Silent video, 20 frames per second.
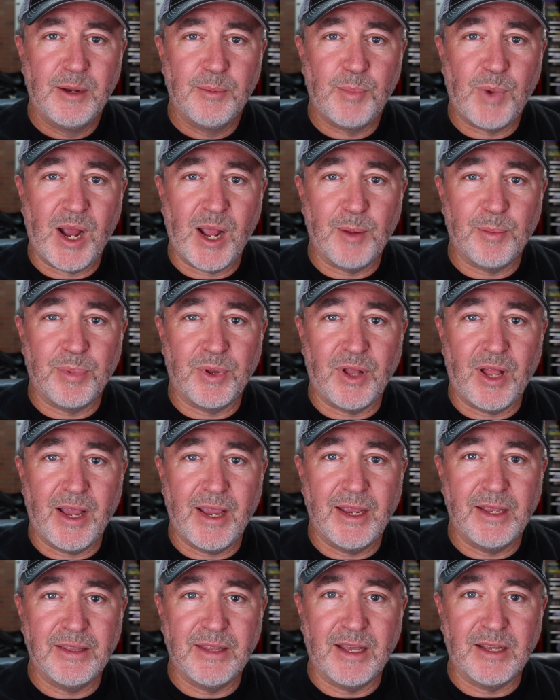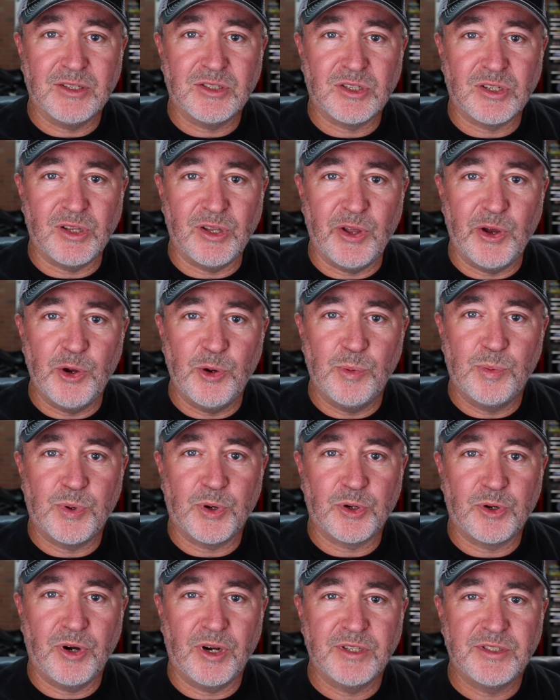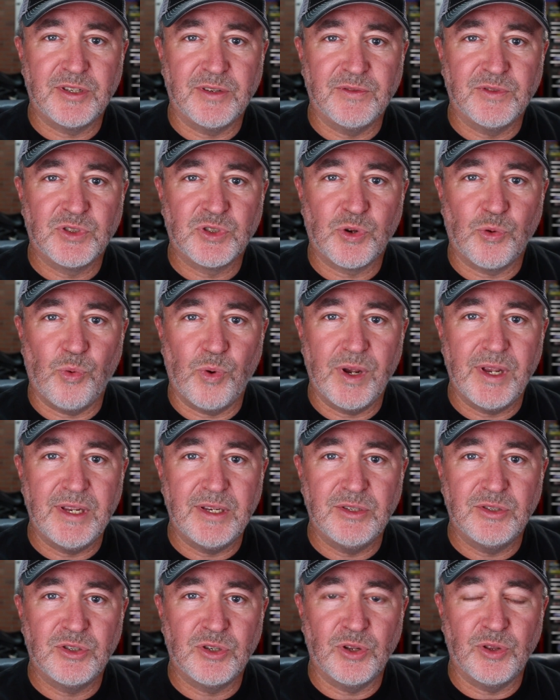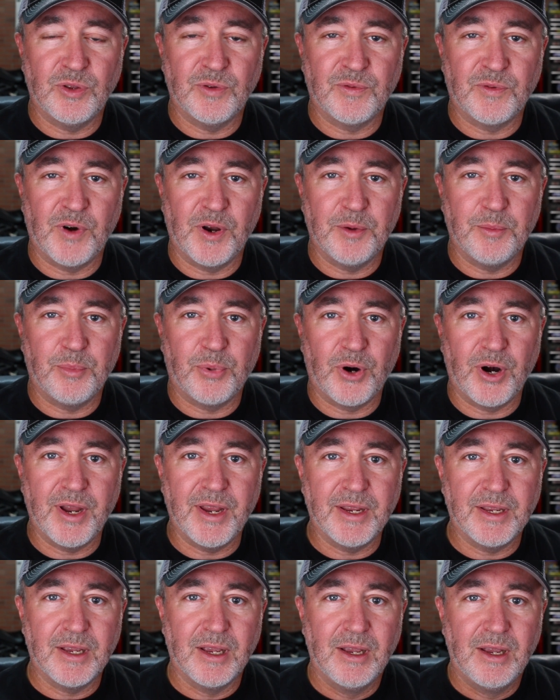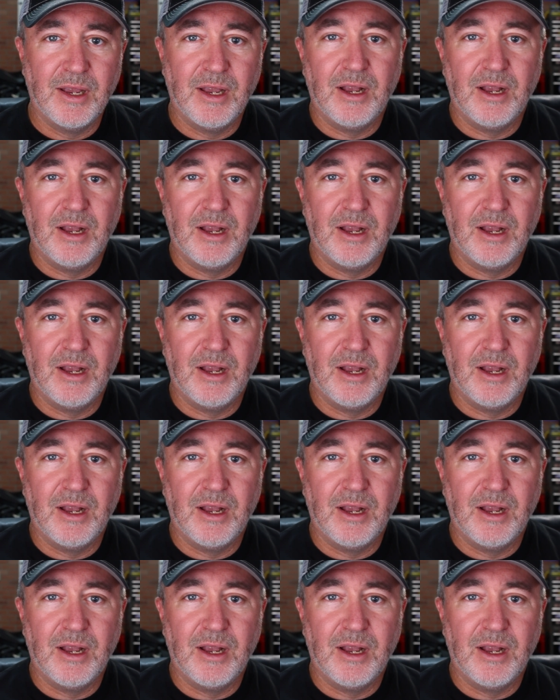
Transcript: by applying that slow progressive squeeze to the front brake.